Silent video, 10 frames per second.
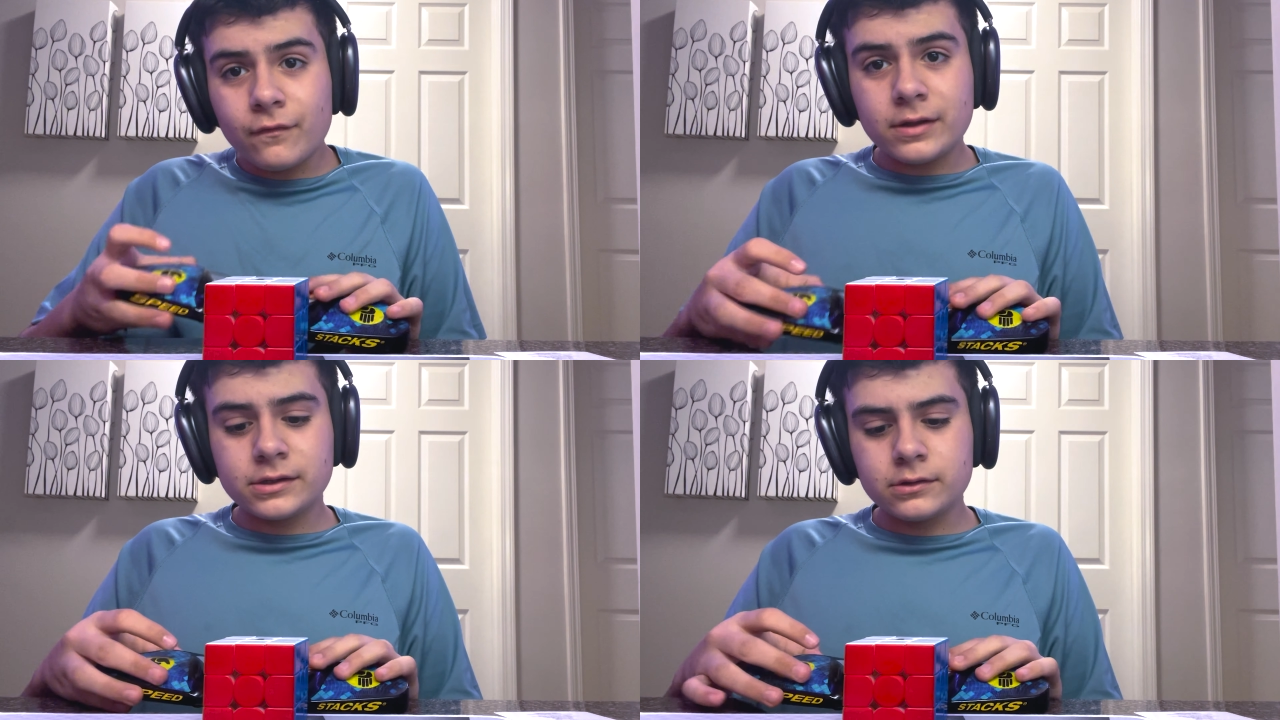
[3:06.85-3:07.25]

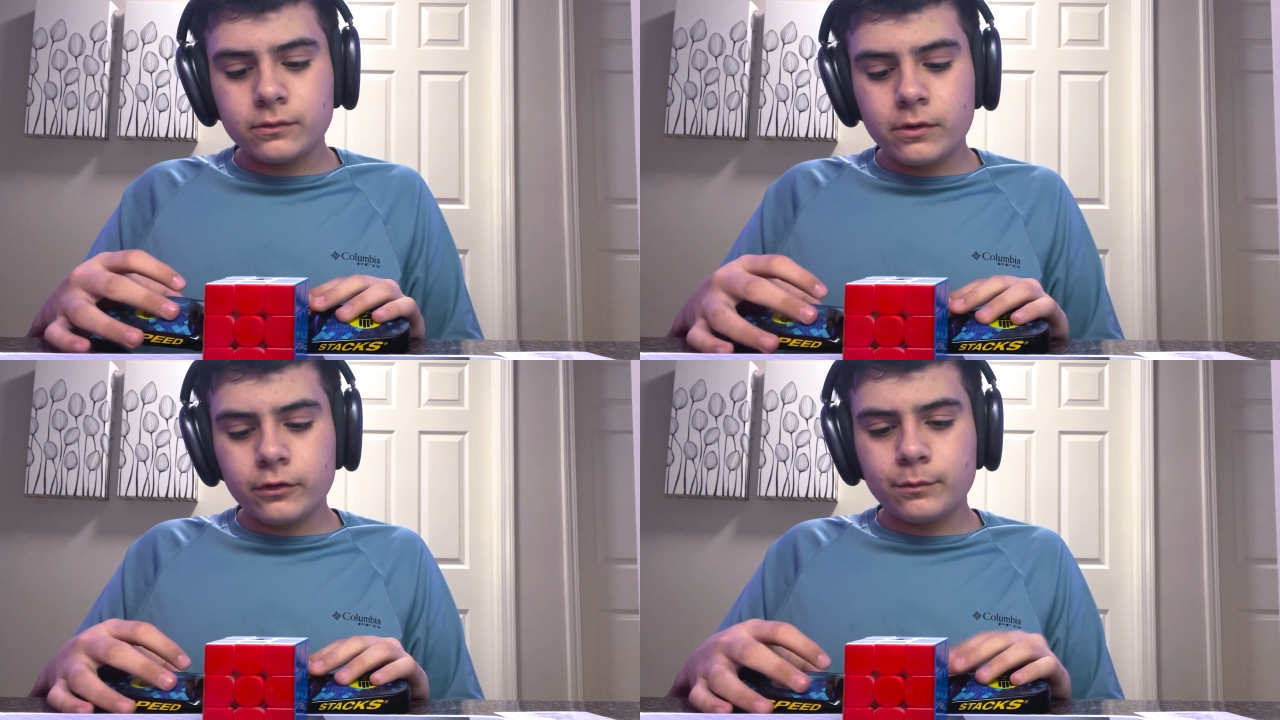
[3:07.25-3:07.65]
fastest in the
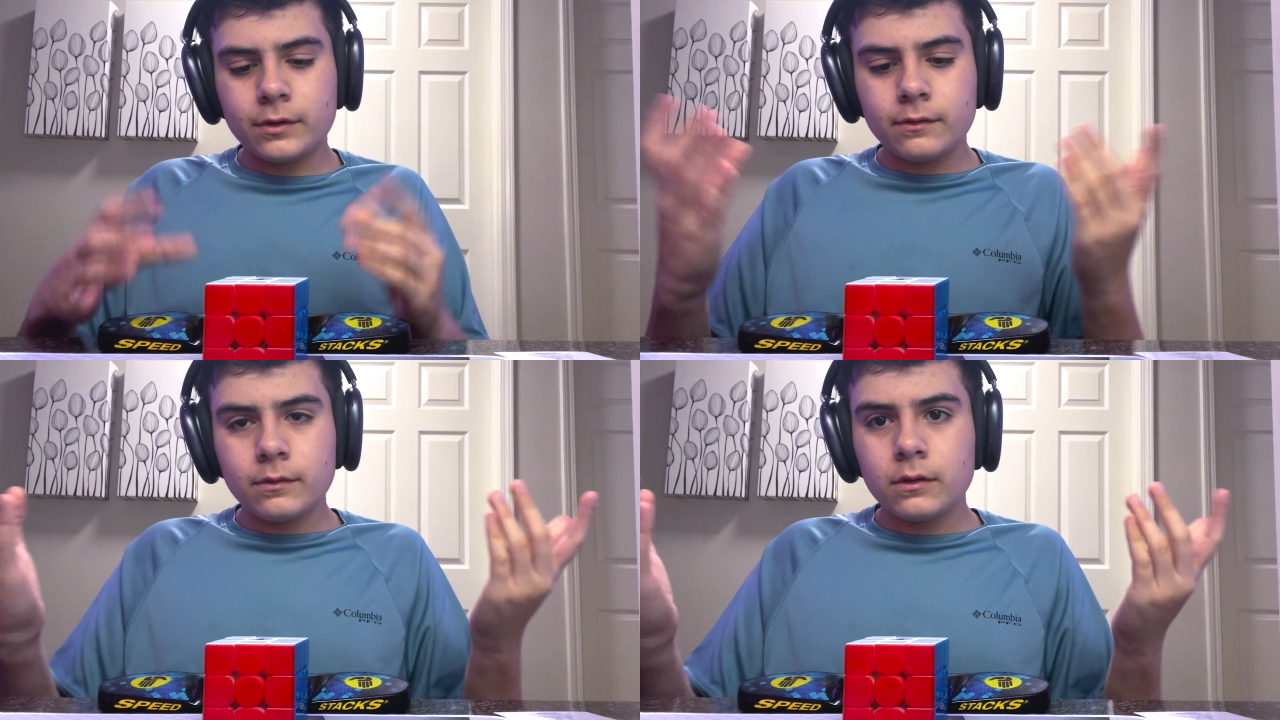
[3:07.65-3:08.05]
world,
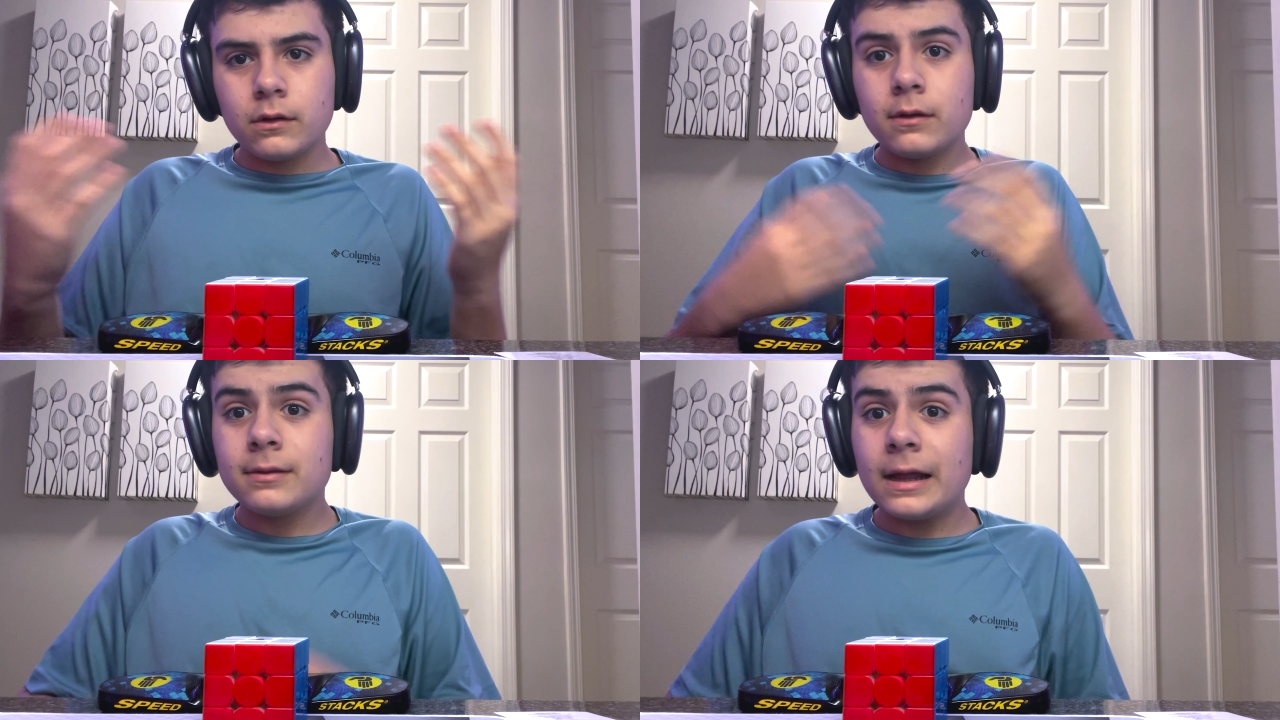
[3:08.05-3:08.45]
but
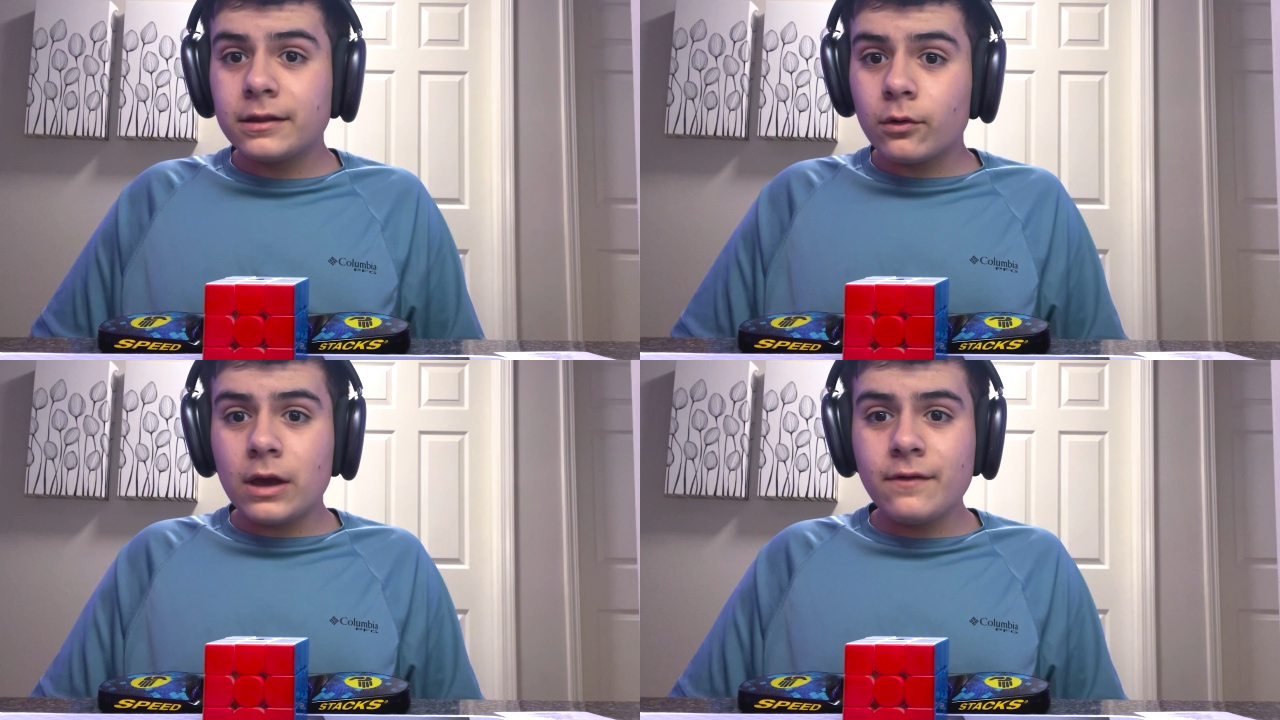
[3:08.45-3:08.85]
that's
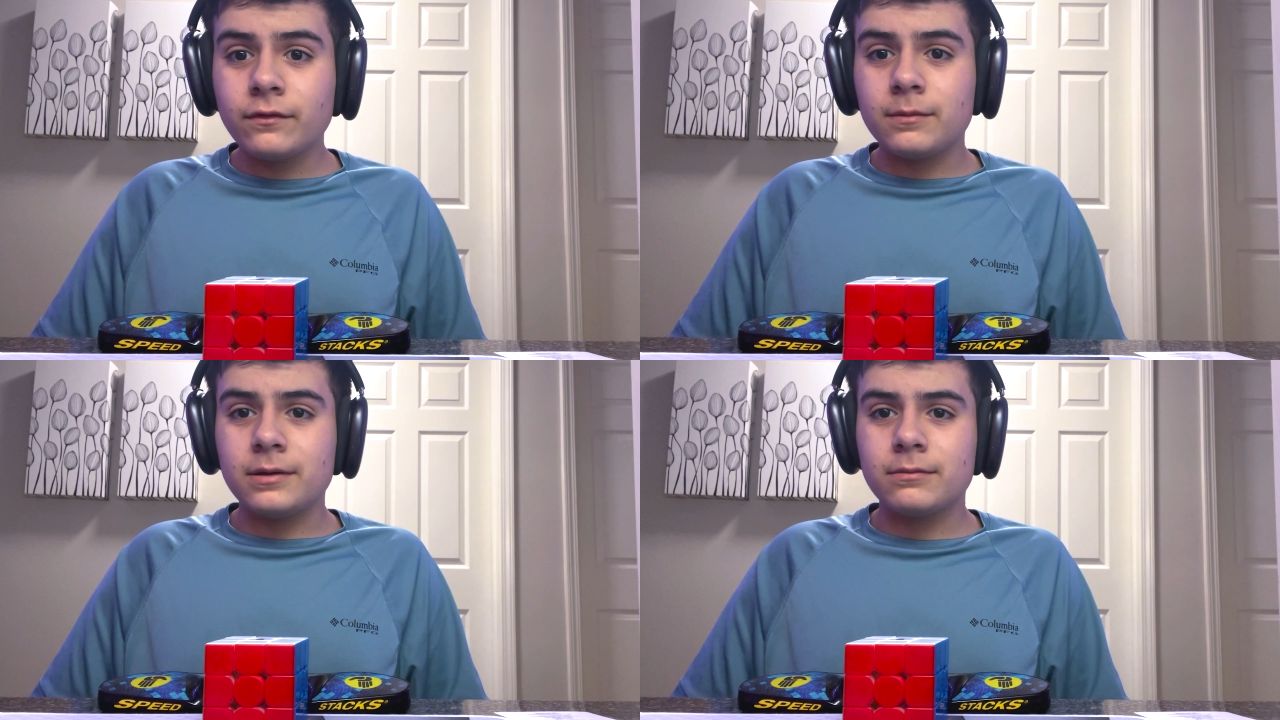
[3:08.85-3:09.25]
okay for
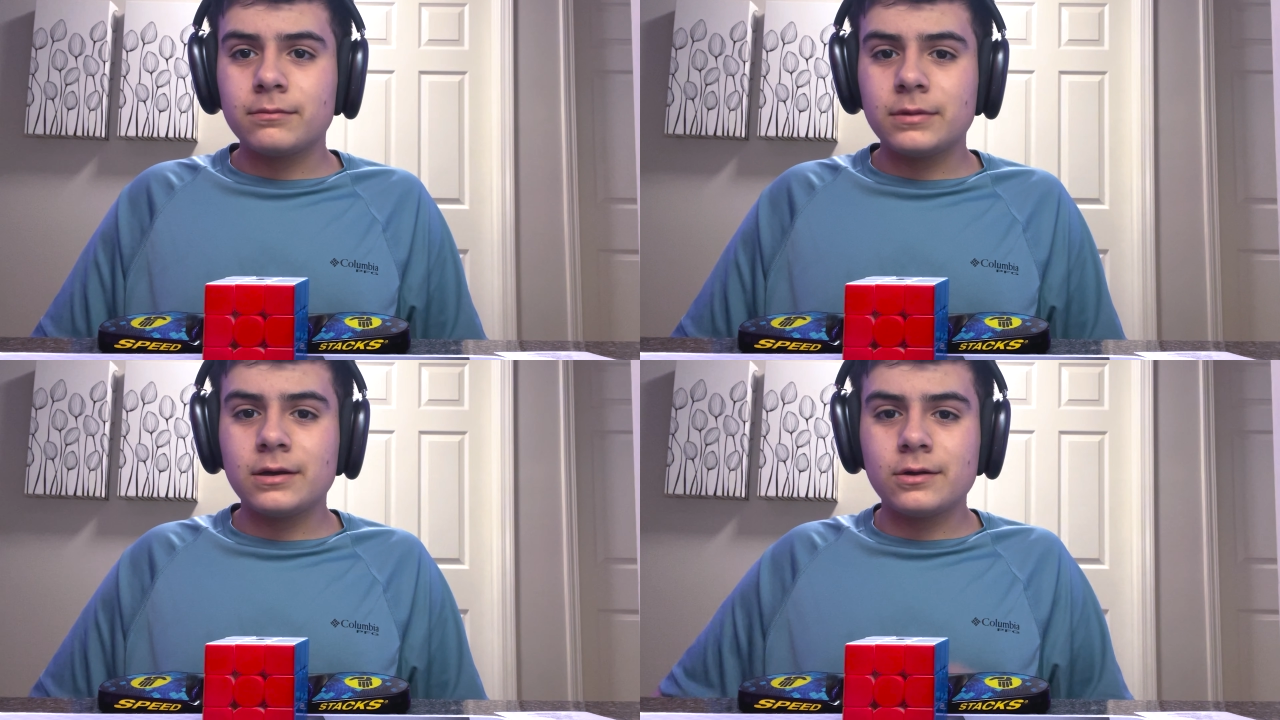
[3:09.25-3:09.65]
me
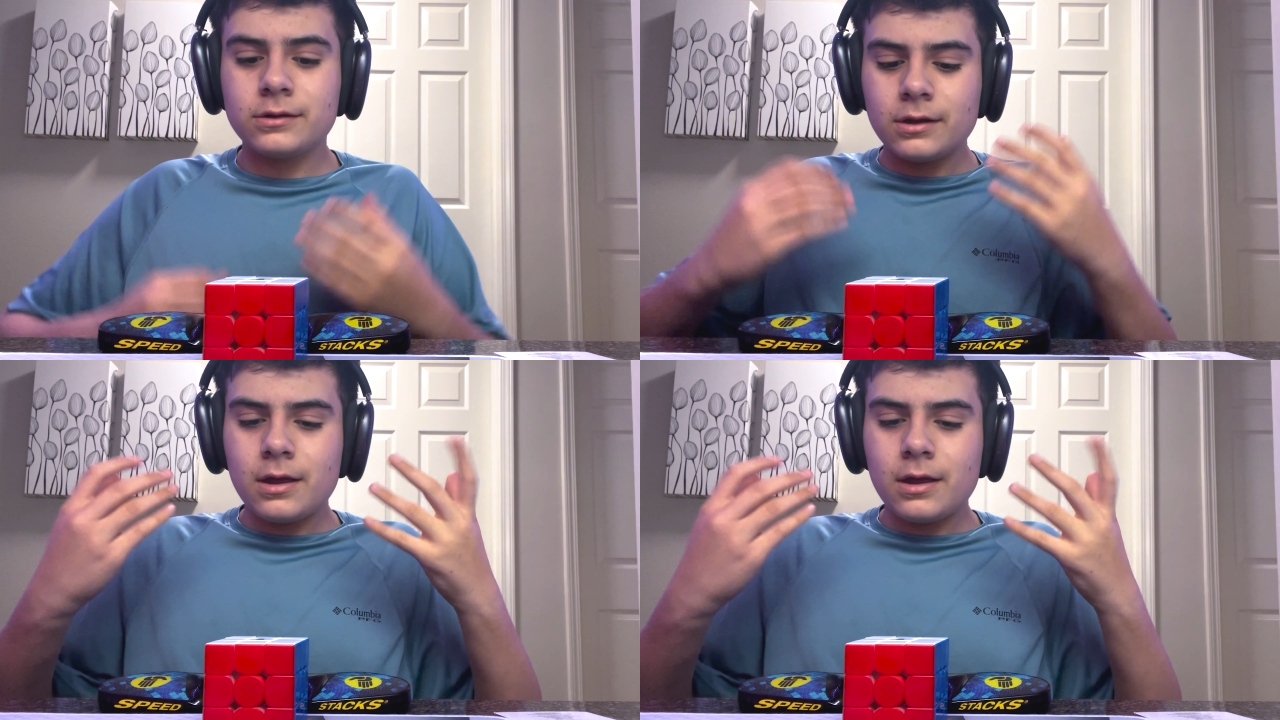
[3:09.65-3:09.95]
because